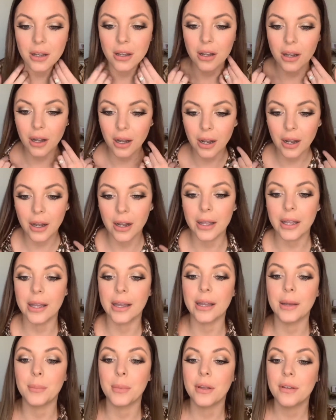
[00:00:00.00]
I
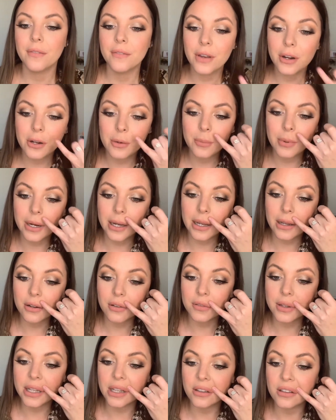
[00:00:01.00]
am very proud of
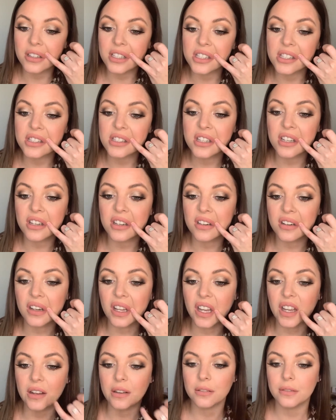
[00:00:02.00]
how this turned
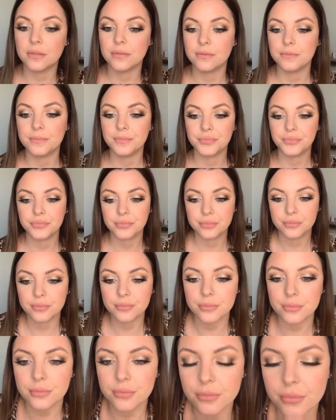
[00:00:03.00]
out.
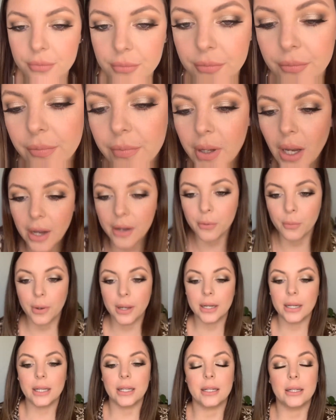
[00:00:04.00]
I
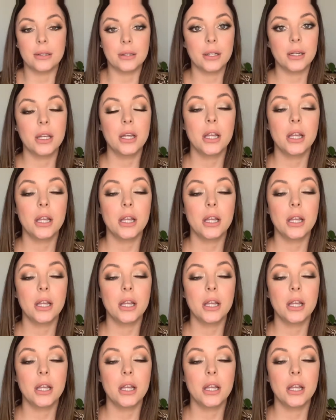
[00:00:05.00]
went in